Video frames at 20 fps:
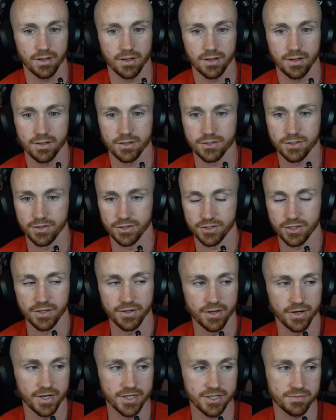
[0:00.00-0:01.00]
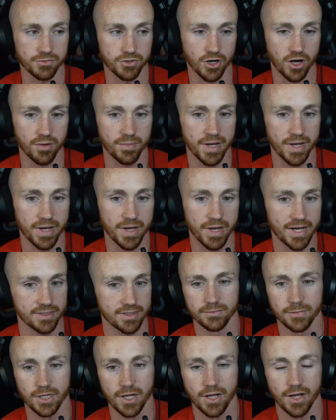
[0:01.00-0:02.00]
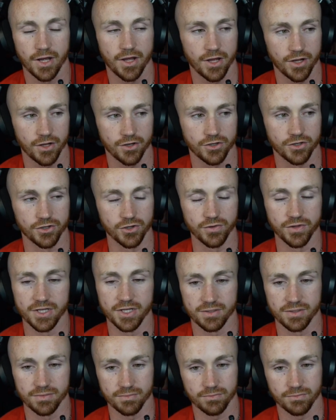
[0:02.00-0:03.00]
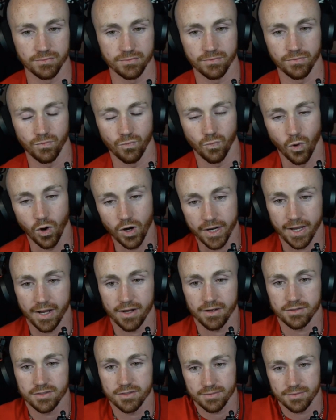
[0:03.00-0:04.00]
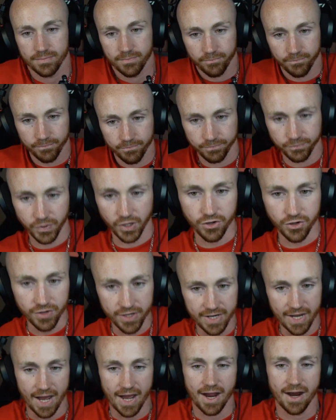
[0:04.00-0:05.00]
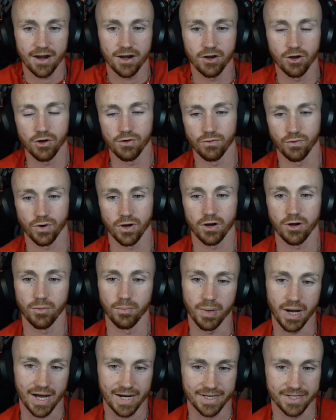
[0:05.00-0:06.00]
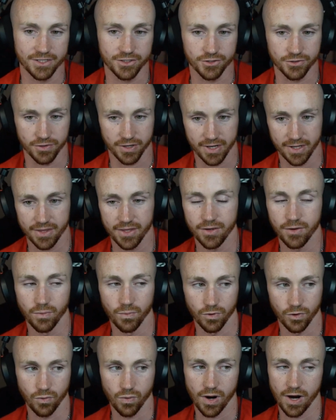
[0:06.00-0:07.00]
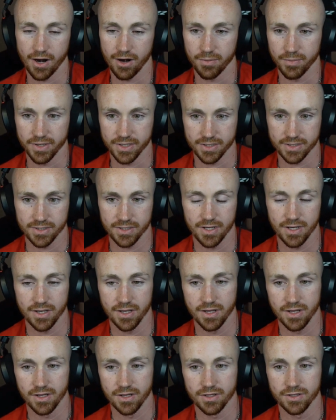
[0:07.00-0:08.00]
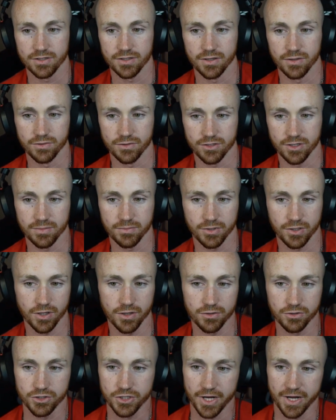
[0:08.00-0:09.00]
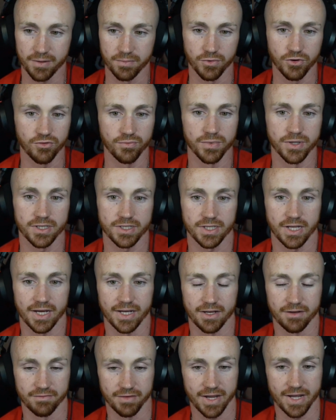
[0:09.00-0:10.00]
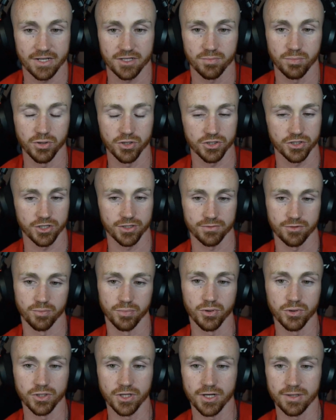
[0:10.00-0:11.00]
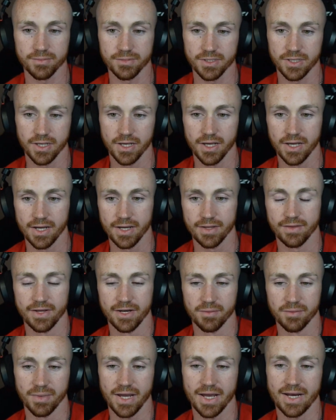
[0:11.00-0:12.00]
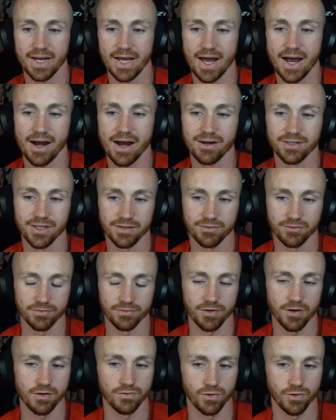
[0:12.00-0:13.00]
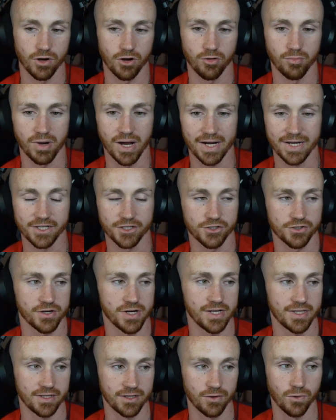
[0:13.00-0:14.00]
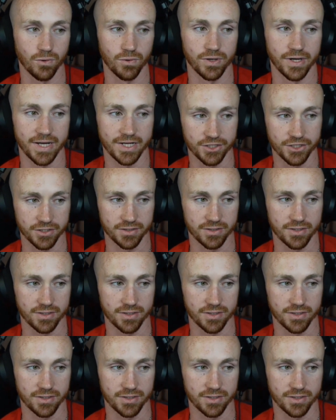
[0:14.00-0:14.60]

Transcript: So there is some drawbacks. To do these workouts, you need higher overall body strength requirements. So some closed chain movements like advanced push-ups or pull-ups, they demand a higher level of overall body strength and coordination.